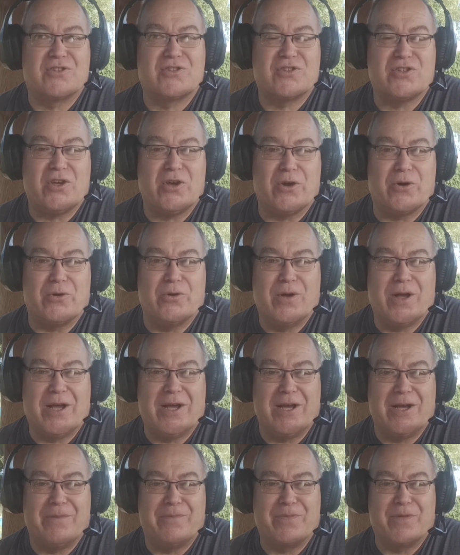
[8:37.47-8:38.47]
so
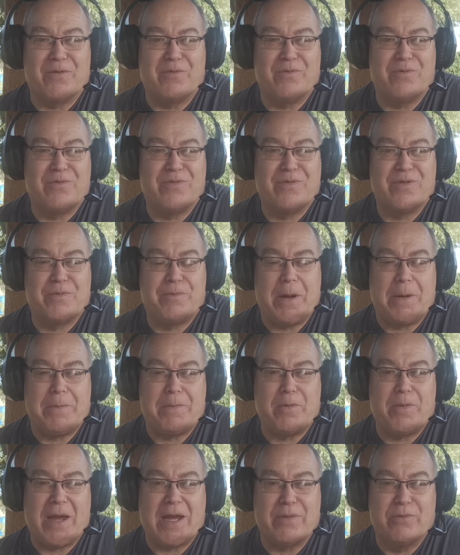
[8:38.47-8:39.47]

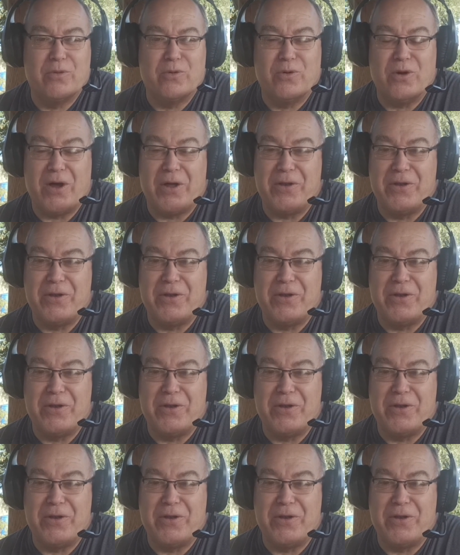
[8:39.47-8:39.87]
people paying more